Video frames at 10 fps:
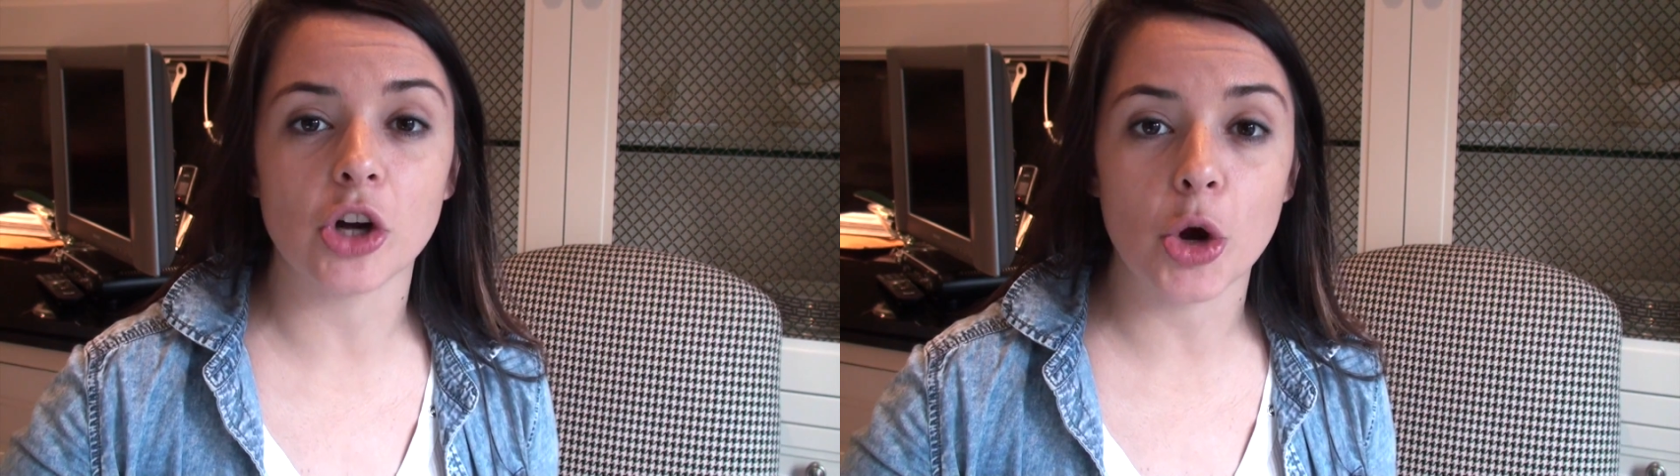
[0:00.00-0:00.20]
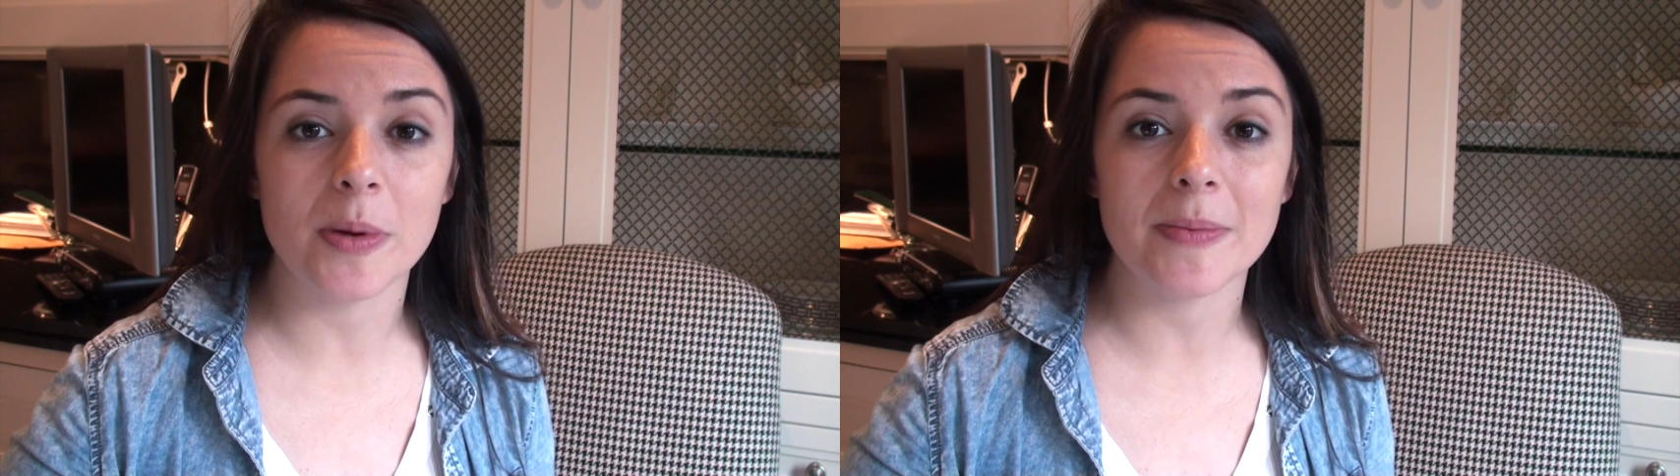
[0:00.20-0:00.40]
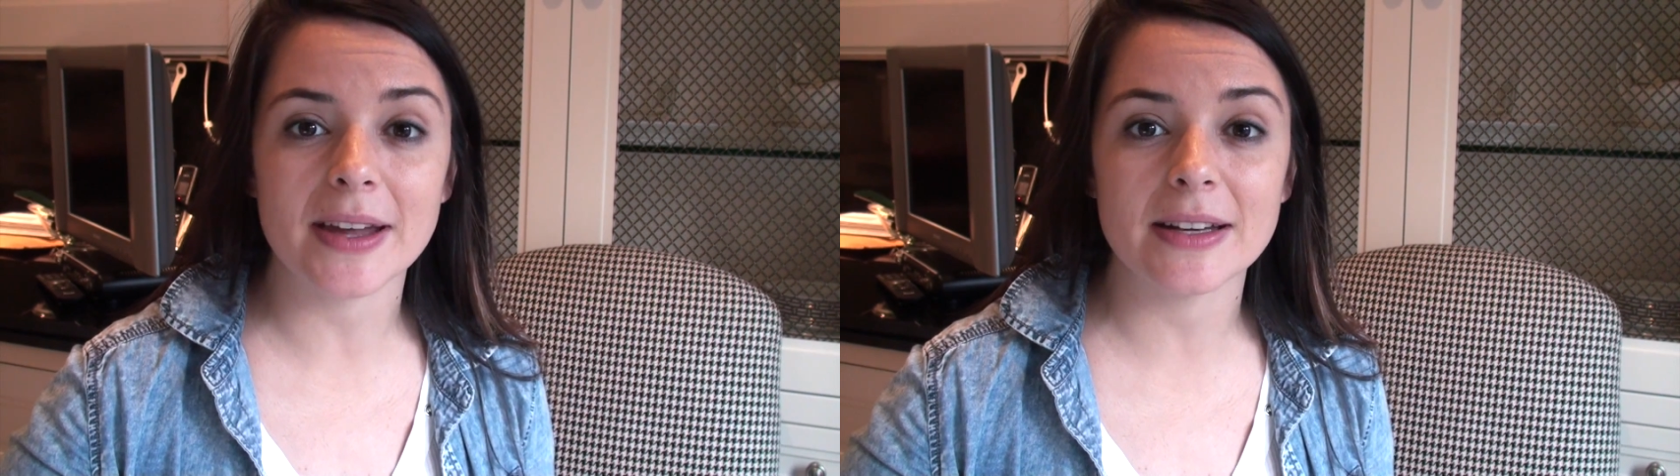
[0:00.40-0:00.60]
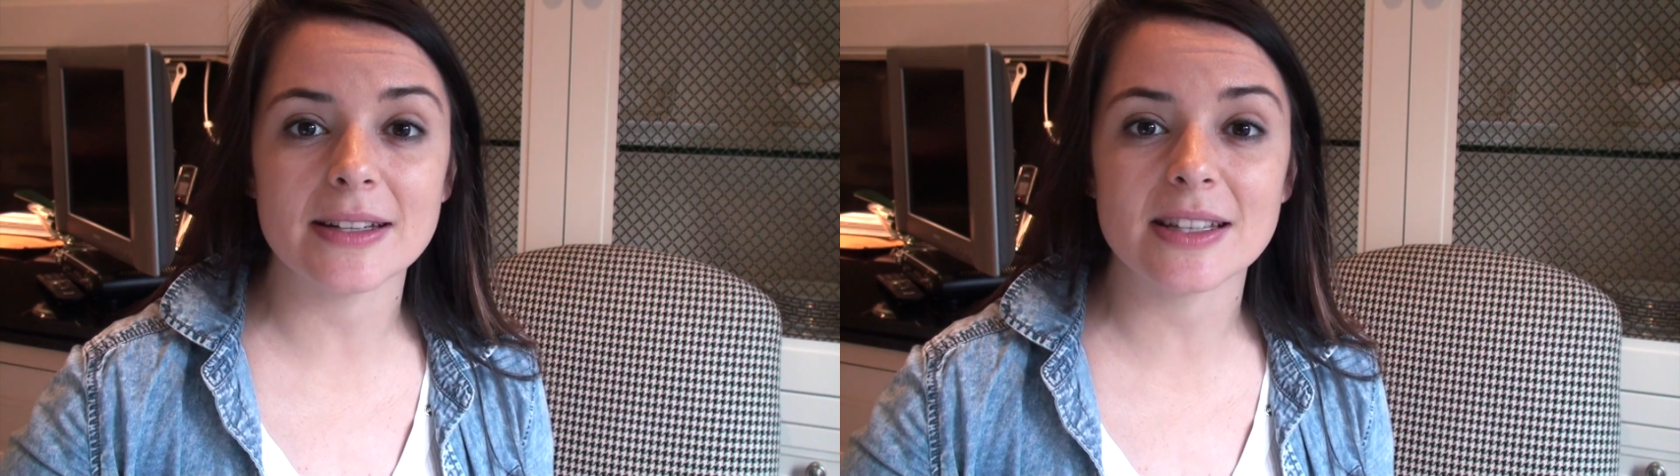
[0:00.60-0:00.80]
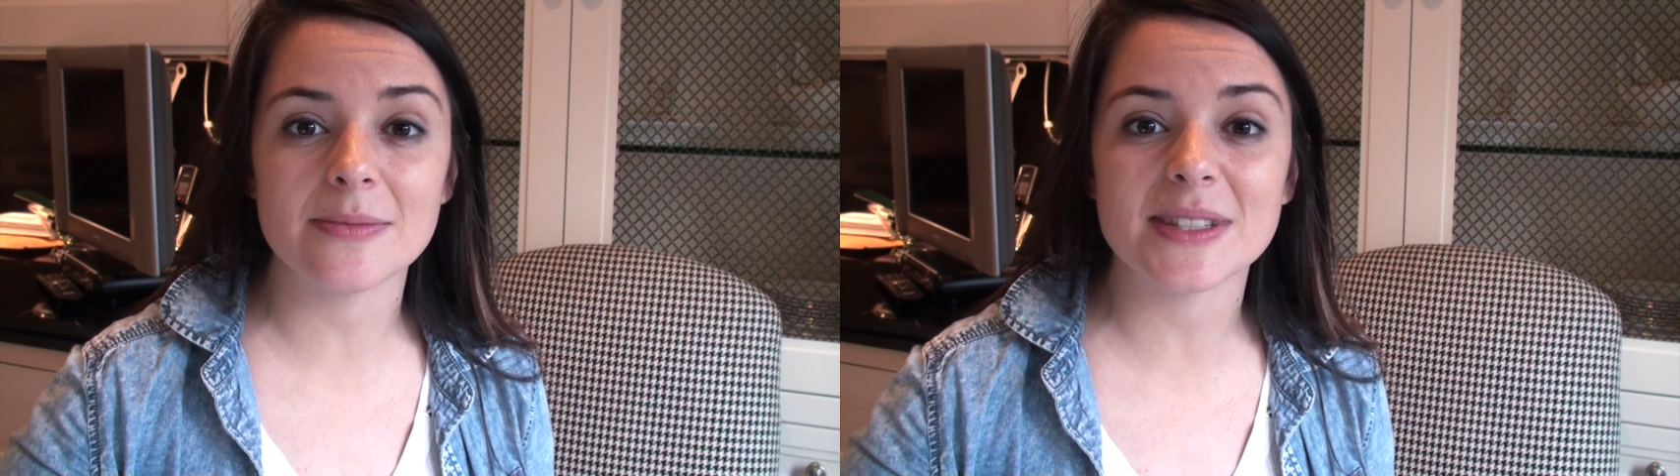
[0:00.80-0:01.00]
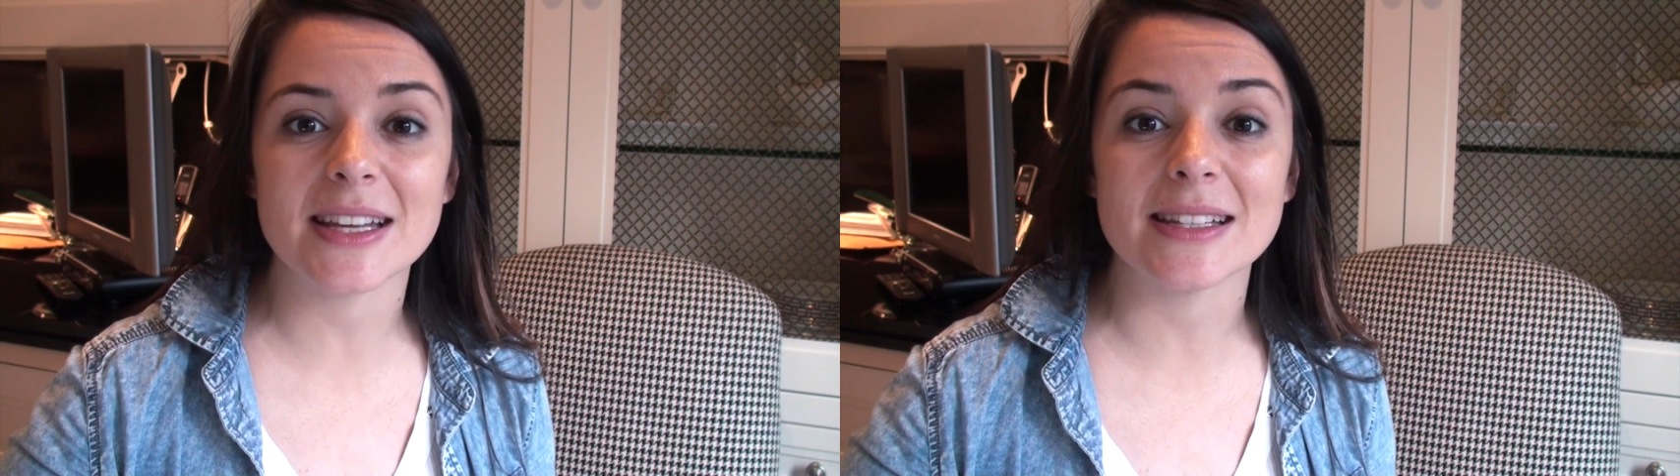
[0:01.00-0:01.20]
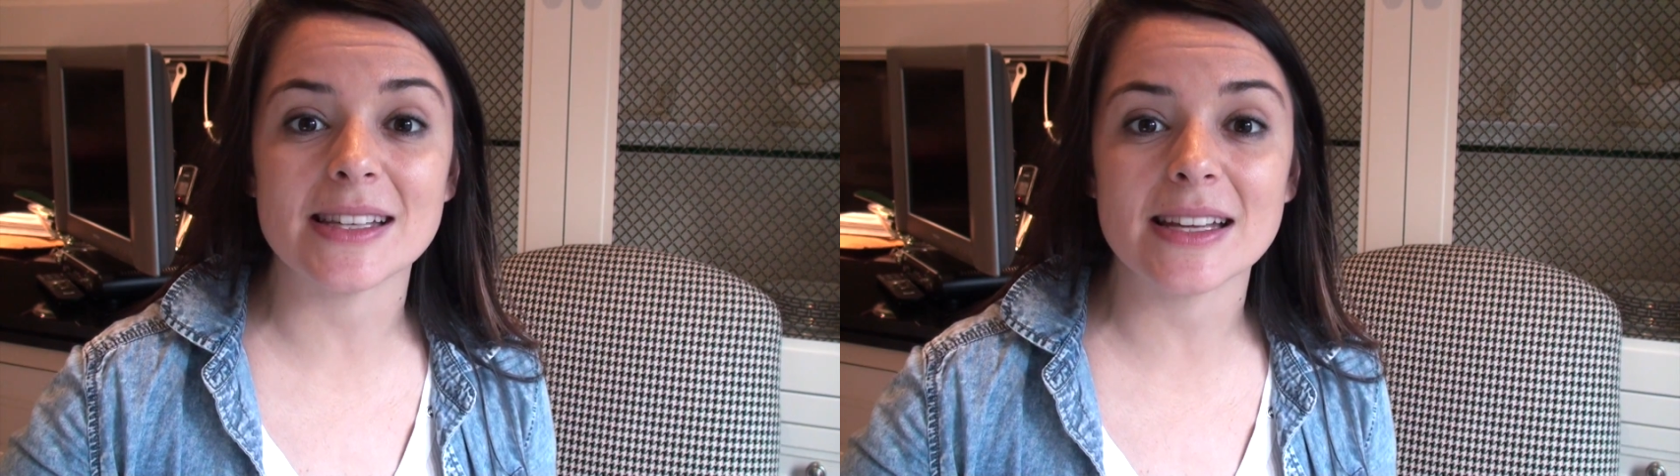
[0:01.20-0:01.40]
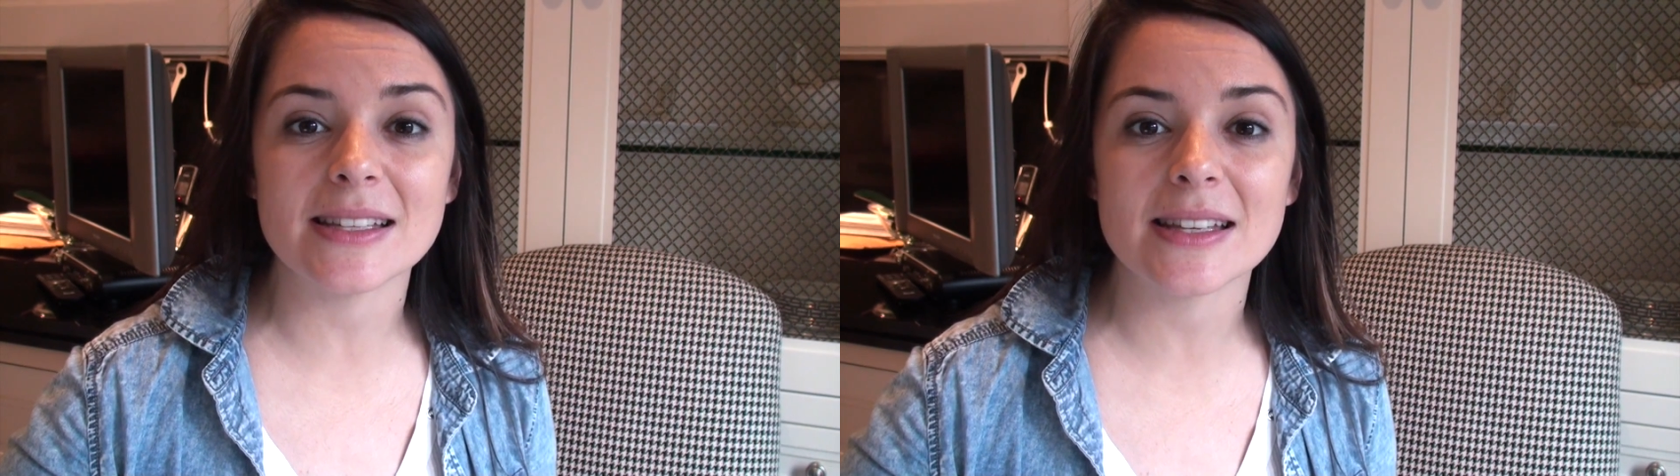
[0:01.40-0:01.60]
coping mechanisms
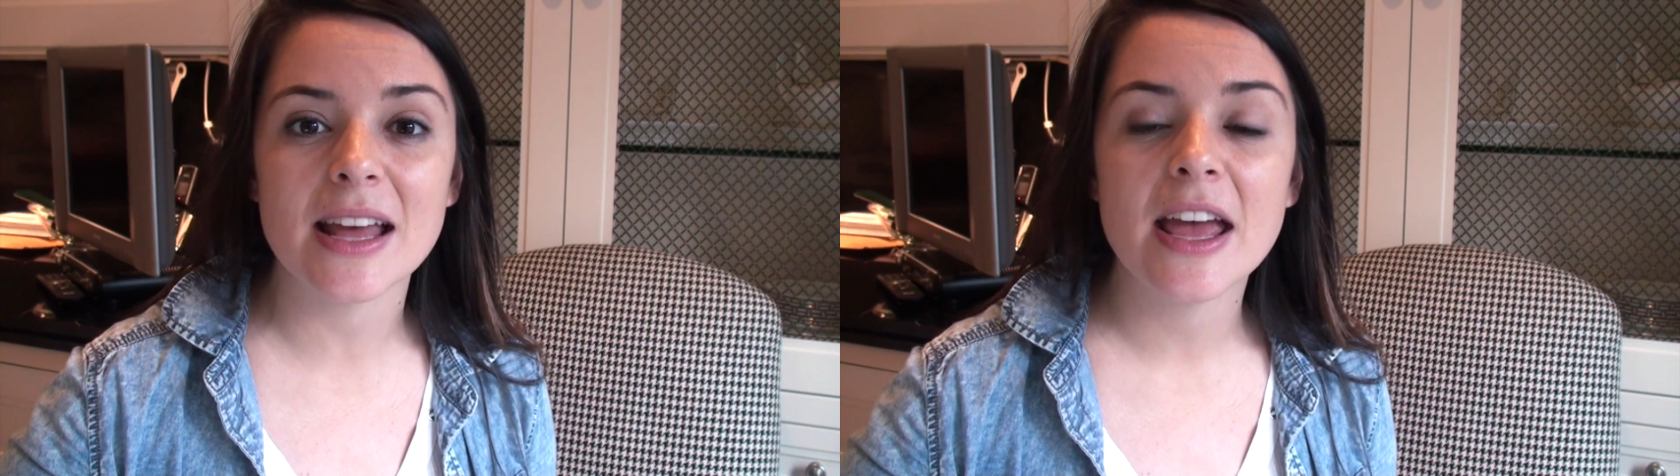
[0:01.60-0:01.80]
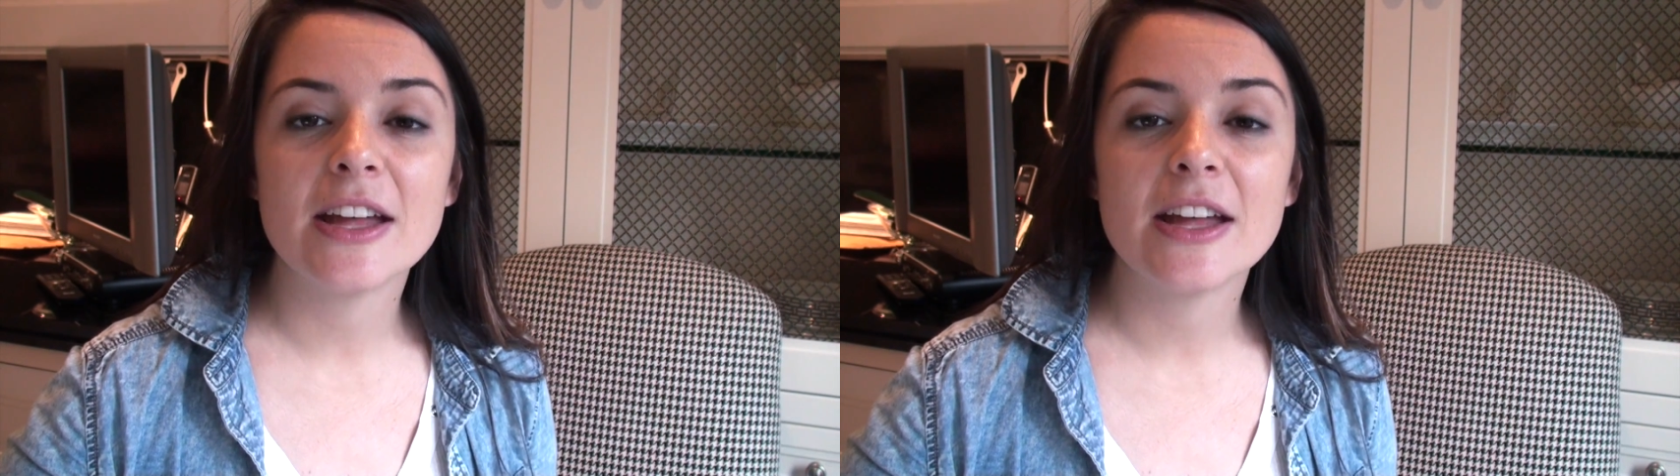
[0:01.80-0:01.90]
exists